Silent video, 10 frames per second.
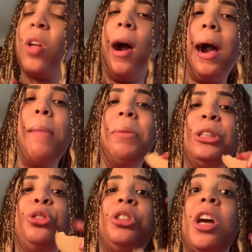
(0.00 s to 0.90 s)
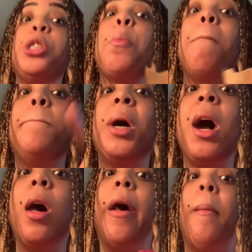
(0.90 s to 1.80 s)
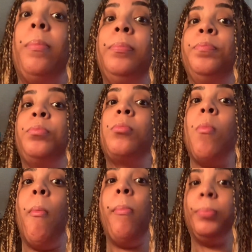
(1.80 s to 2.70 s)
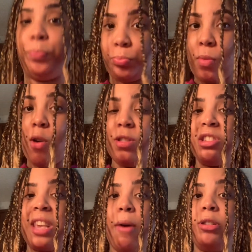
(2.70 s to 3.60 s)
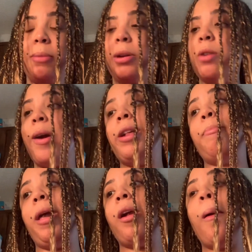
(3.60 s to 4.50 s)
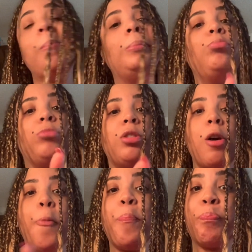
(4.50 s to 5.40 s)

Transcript: I bet you it tastes a bomb on the sandwich I'm getting ready to make. So,